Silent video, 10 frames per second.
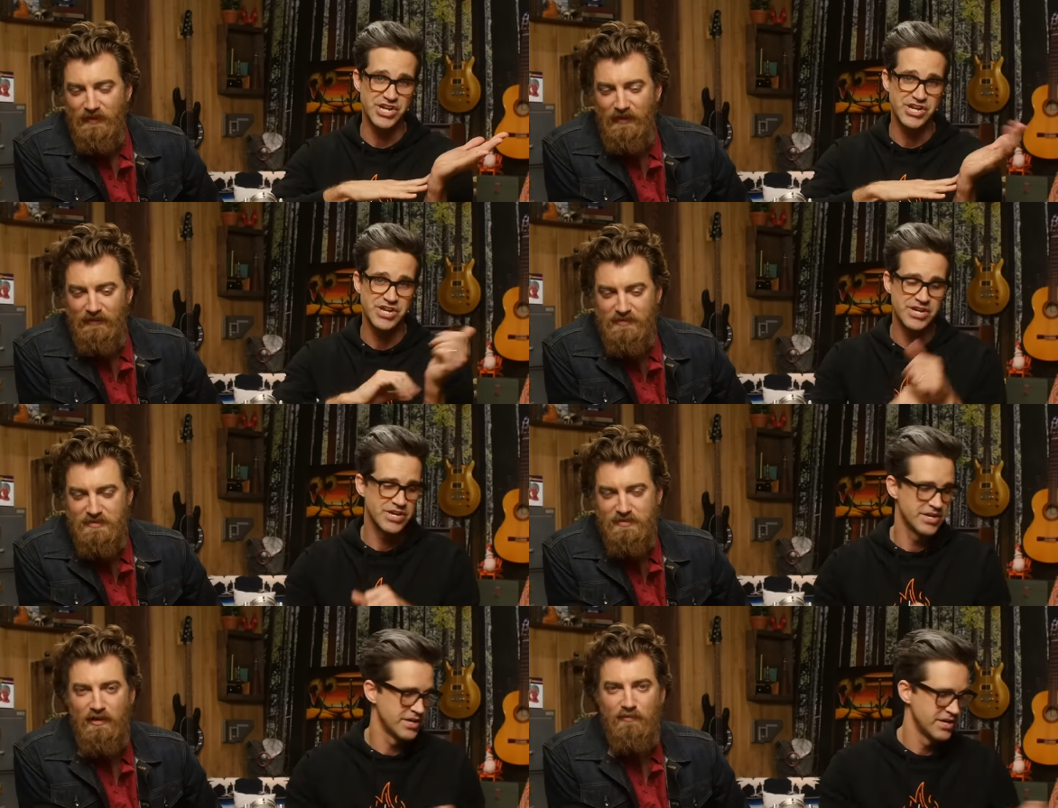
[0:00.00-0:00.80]
Speaker 1: And let's
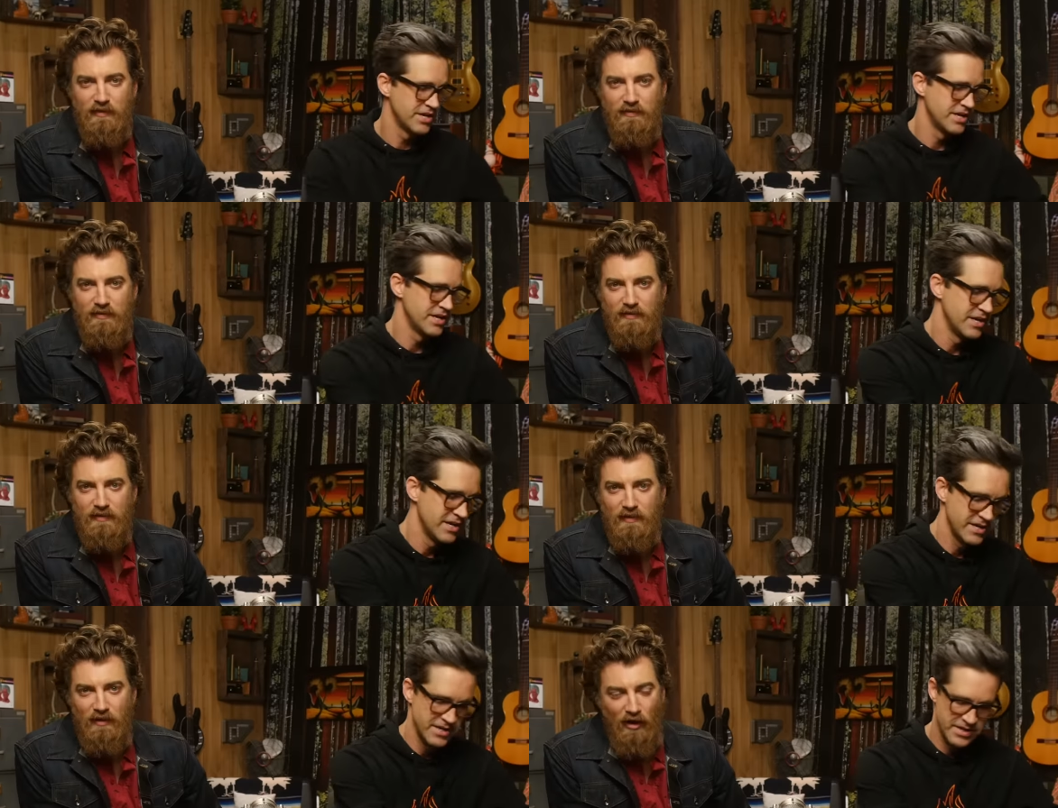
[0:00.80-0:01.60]
start with
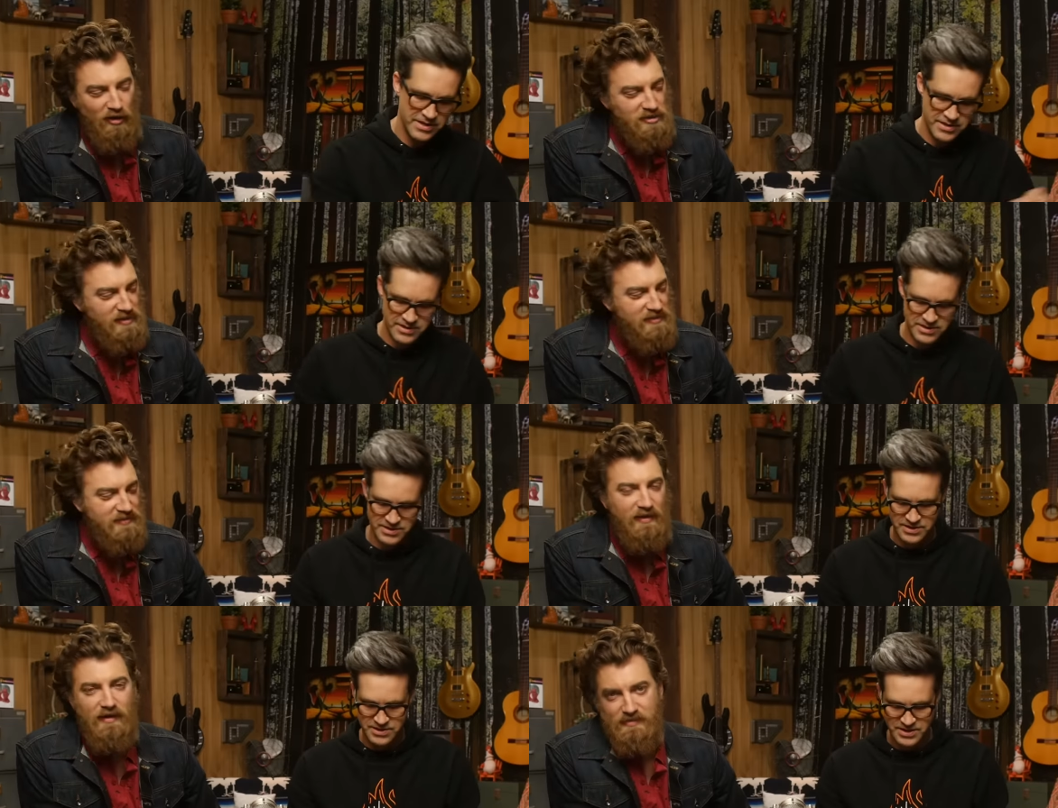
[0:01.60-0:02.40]
Hershey's
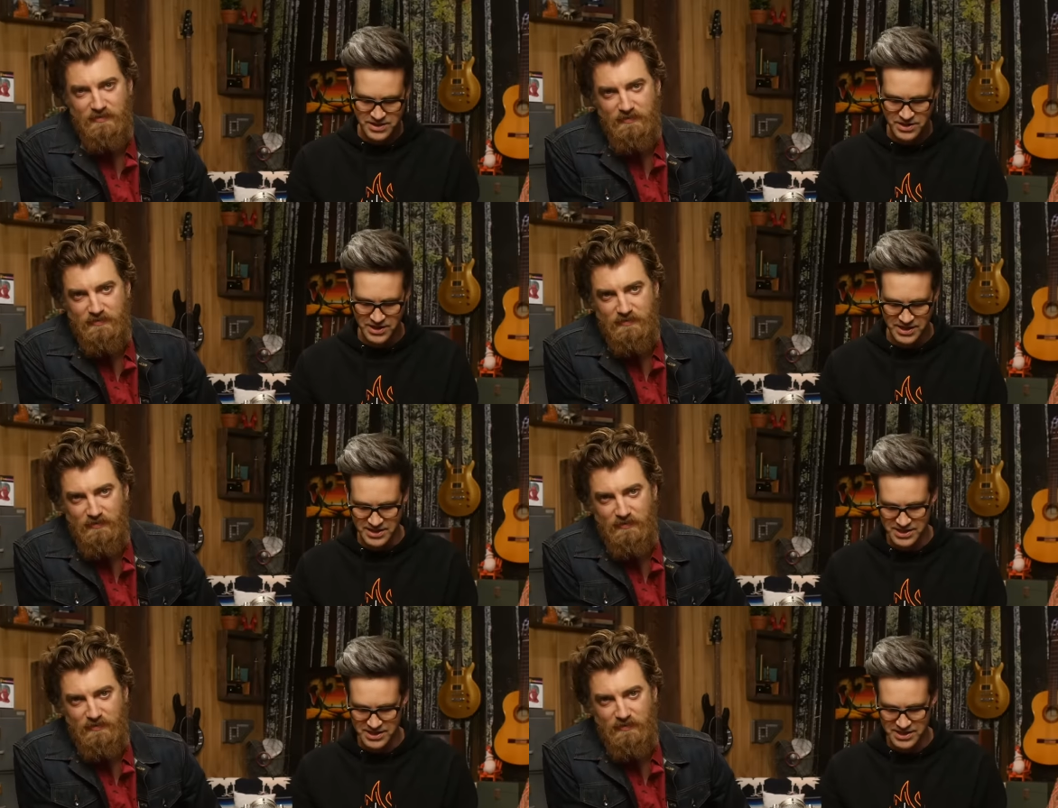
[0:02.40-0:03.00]
Kisses. Look at